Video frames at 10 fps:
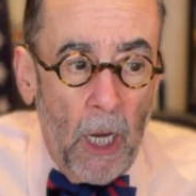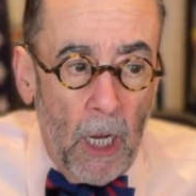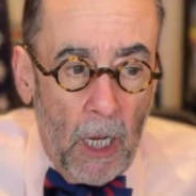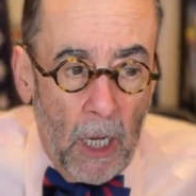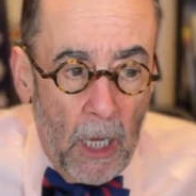
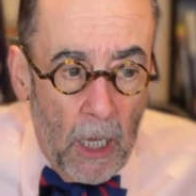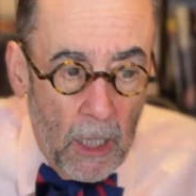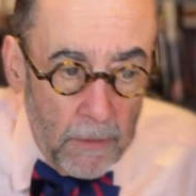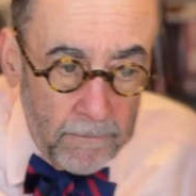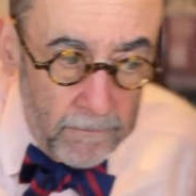
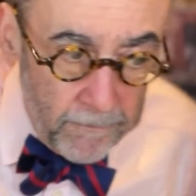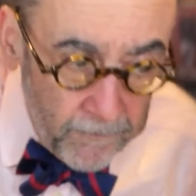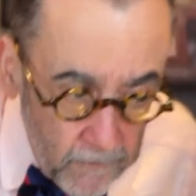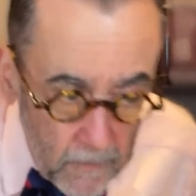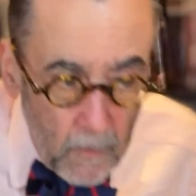Um,
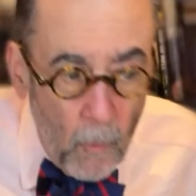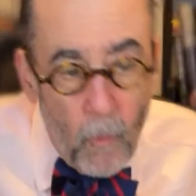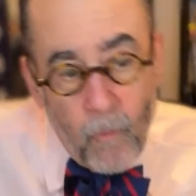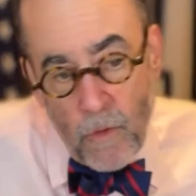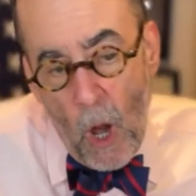
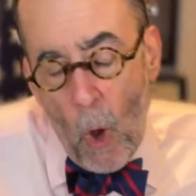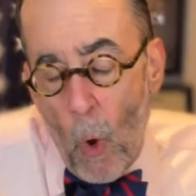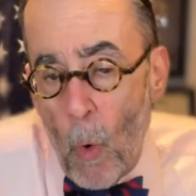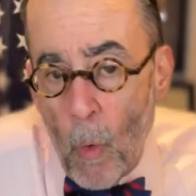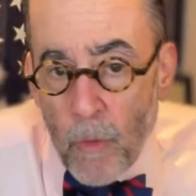
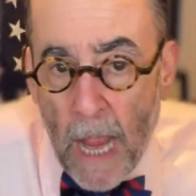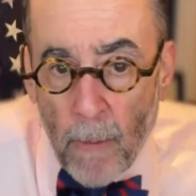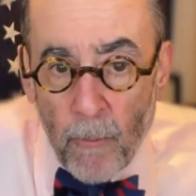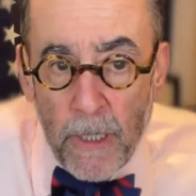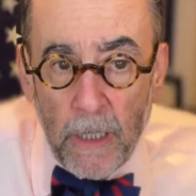no, not
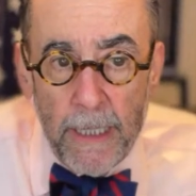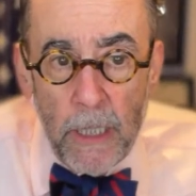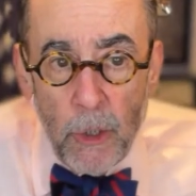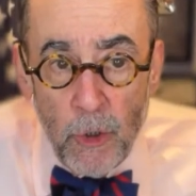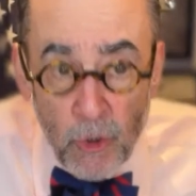really.
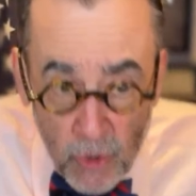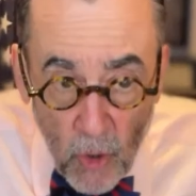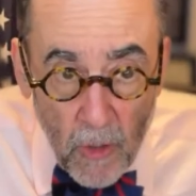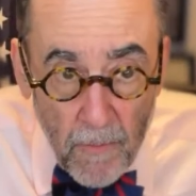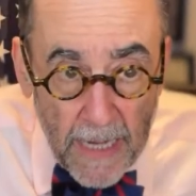You
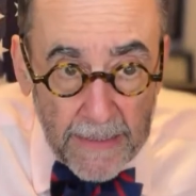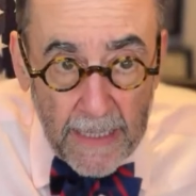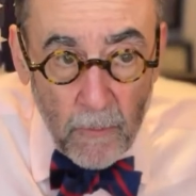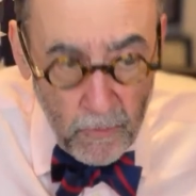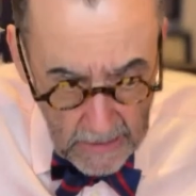sure about
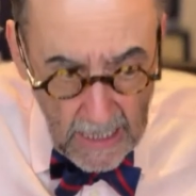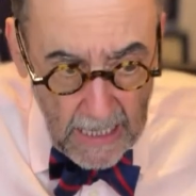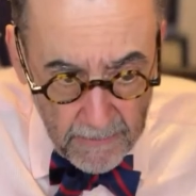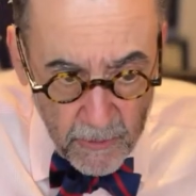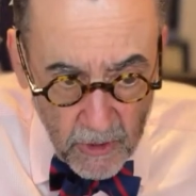that? Well, yeah,
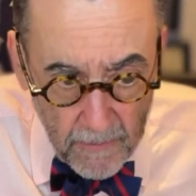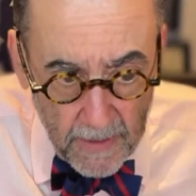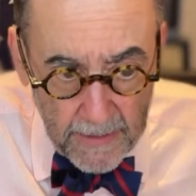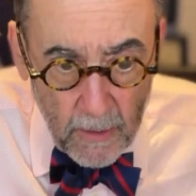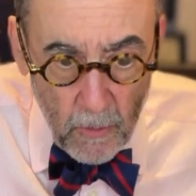I'm sure
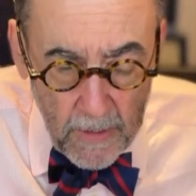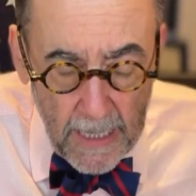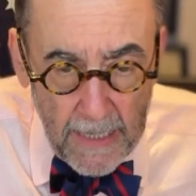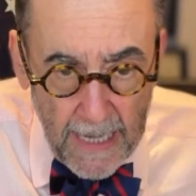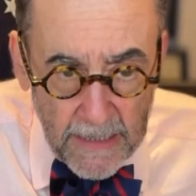about that.
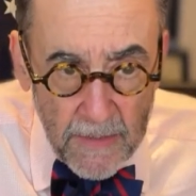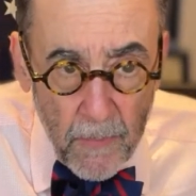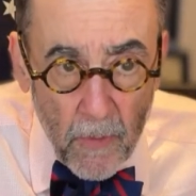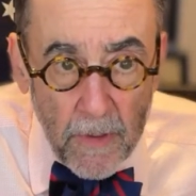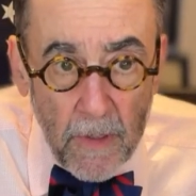Okay, that's
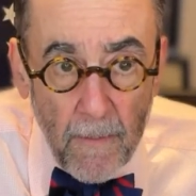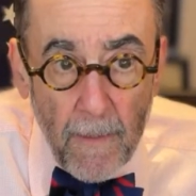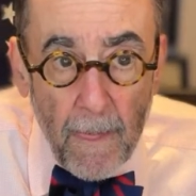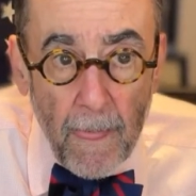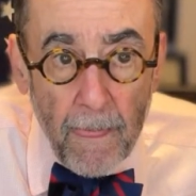important.
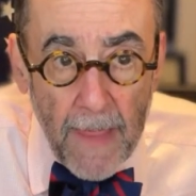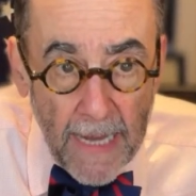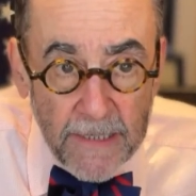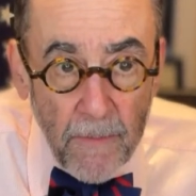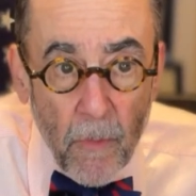
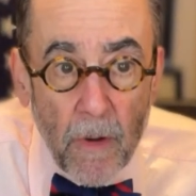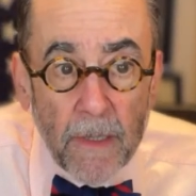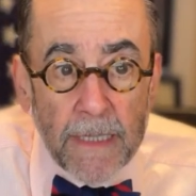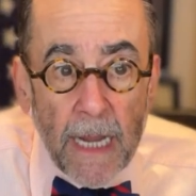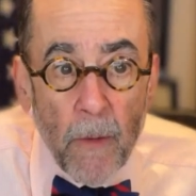That's important
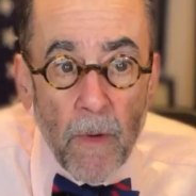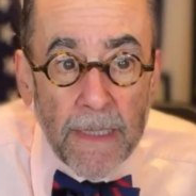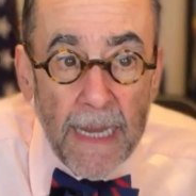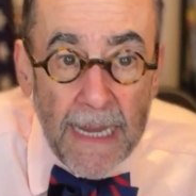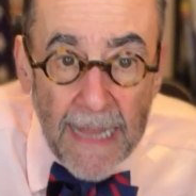because I don't want
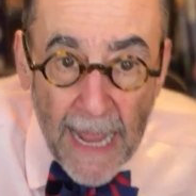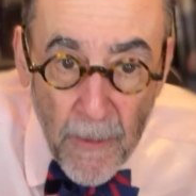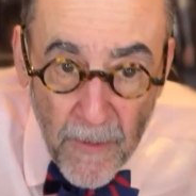I don't want